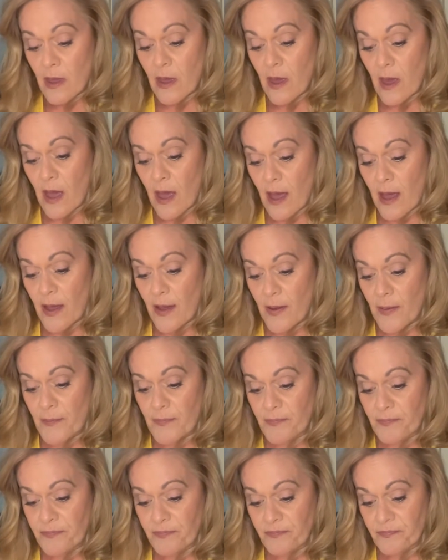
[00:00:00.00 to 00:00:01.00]

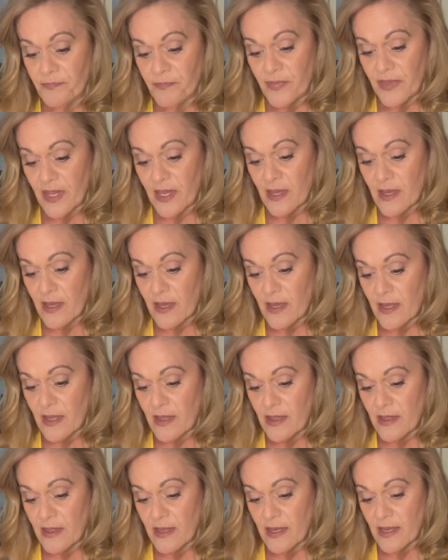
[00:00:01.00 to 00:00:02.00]
um,
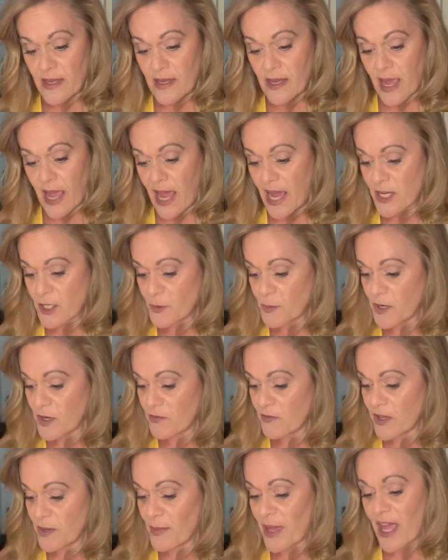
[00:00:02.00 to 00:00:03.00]
the cashmere
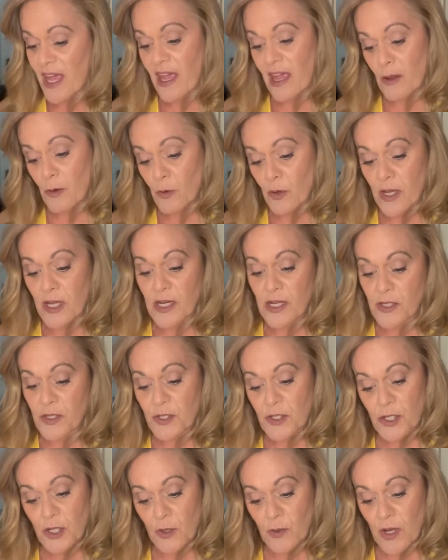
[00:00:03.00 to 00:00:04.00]
V-neck, it is
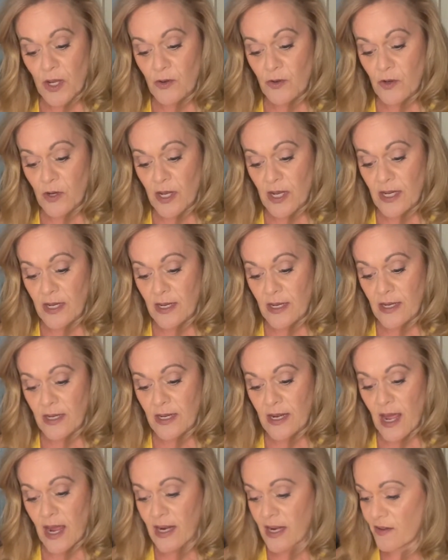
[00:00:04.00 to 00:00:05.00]
two hundred
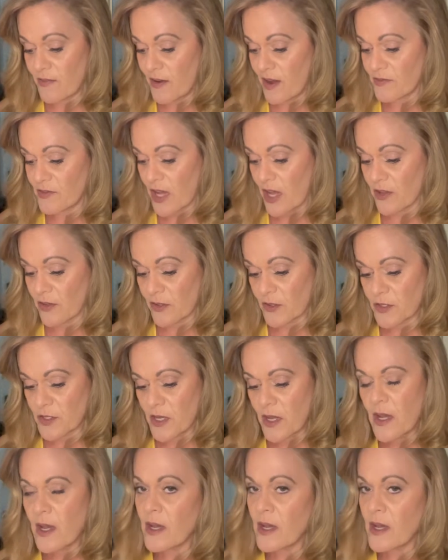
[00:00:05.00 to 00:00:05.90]
ninety-five dollars.